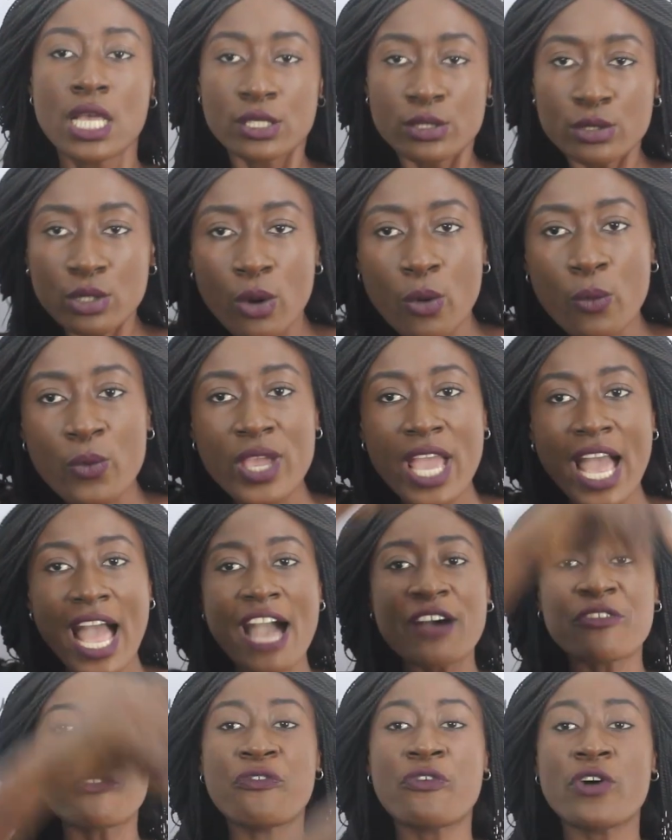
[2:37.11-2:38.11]
So we
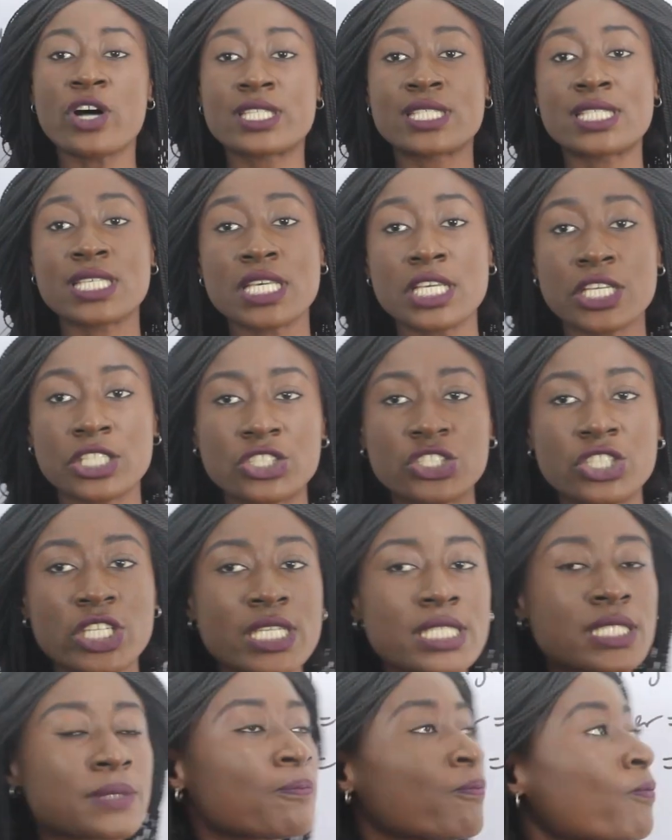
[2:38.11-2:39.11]
have forty
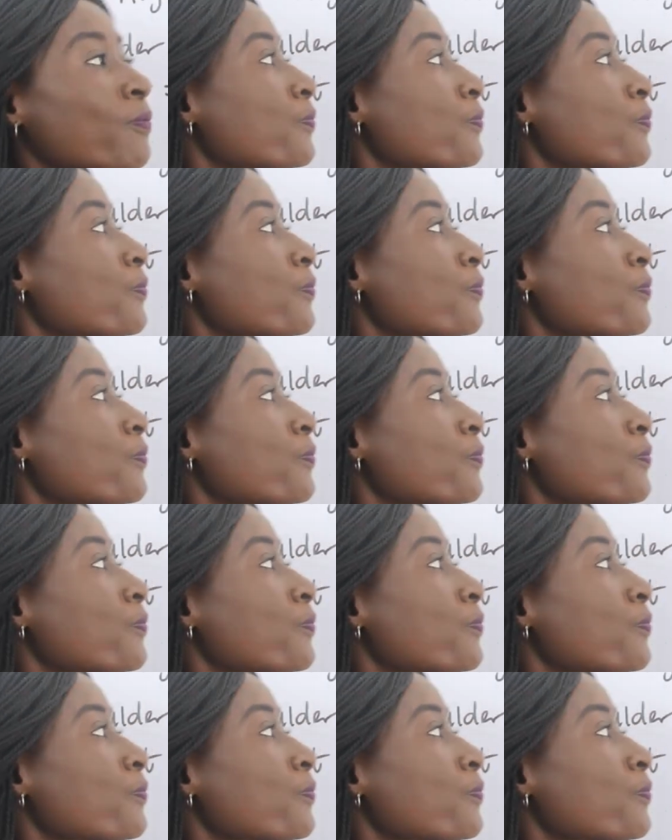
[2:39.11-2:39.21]
inches.